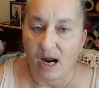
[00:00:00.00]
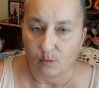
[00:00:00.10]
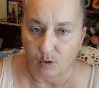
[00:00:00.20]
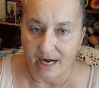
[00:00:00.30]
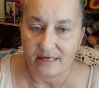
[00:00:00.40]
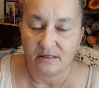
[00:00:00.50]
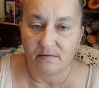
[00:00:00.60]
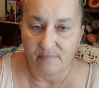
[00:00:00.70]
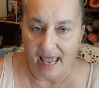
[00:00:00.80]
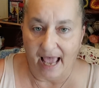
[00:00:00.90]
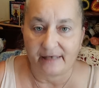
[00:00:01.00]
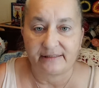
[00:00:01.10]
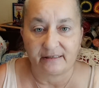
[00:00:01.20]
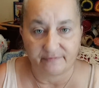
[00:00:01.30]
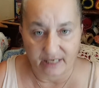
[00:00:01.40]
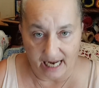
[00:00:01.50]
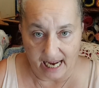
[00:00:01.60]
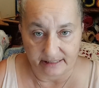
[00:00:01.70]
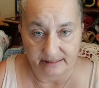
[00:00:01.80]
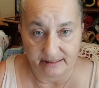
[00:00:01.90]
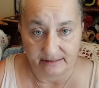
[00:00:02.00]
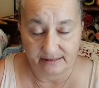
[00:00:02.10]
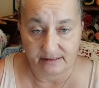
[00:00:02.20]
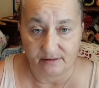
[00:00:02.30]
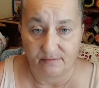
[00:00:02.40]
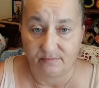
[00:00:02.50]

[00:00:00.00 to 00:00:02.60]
random acts of kindness.